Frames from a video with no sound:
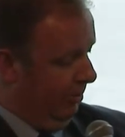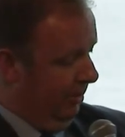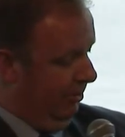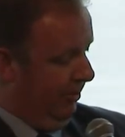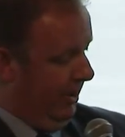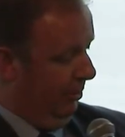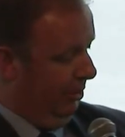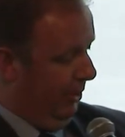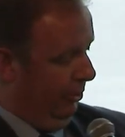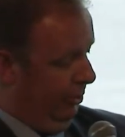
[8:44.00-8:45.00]
a bit of fun with
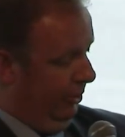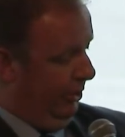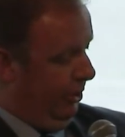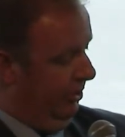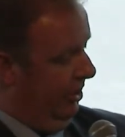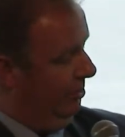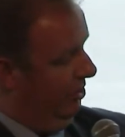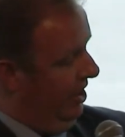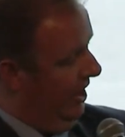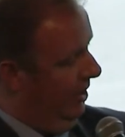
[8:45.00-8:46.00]
one or two of the concepts
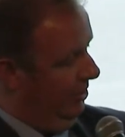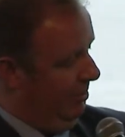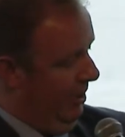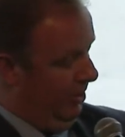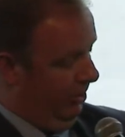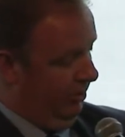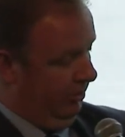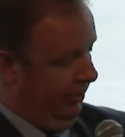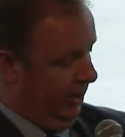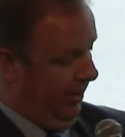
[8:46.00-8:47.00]
there. So maybe I'll just
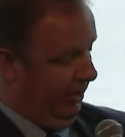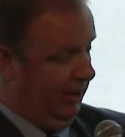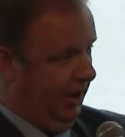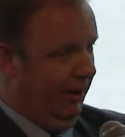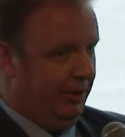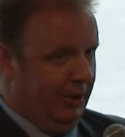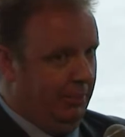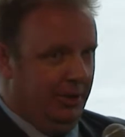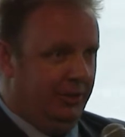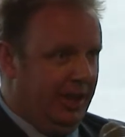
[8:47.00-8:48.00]
flick back to Gerrity, and I'm
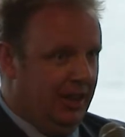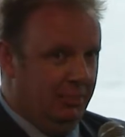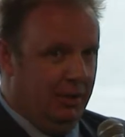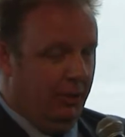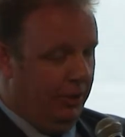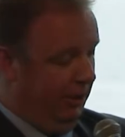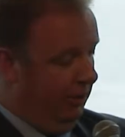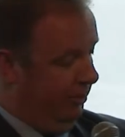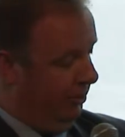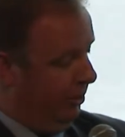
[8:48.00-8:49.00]
going to scare them by wandering
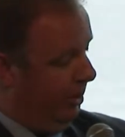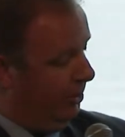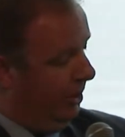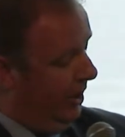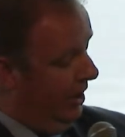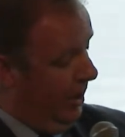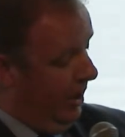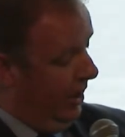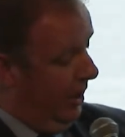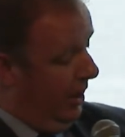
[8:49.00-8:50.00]
off the script.
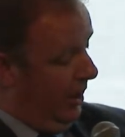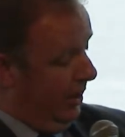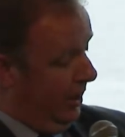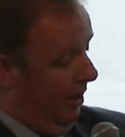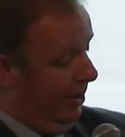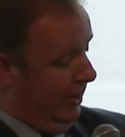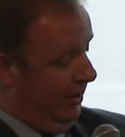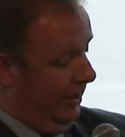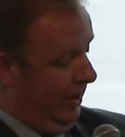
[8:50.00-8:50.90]
Gerrity,